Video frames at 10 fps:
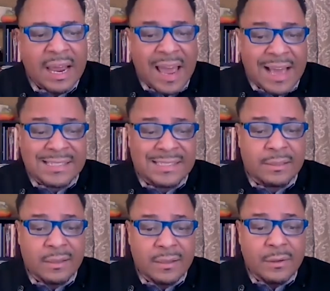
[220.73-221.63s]

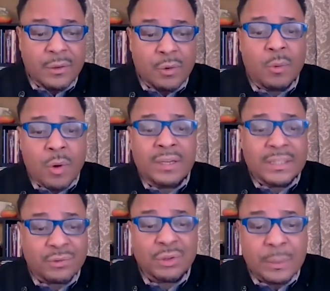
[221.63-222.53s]
as your work
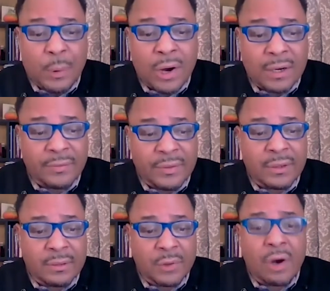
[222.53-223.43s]
is really part of
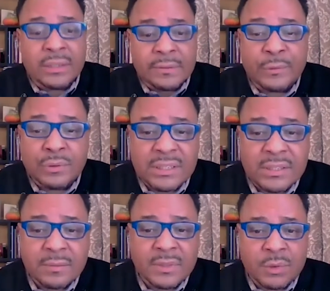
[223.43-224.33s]
the larger food
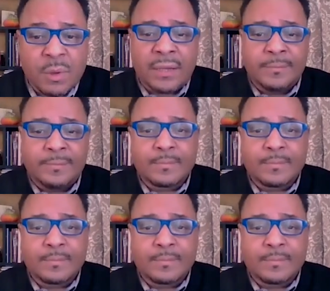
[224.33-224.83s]
system as well?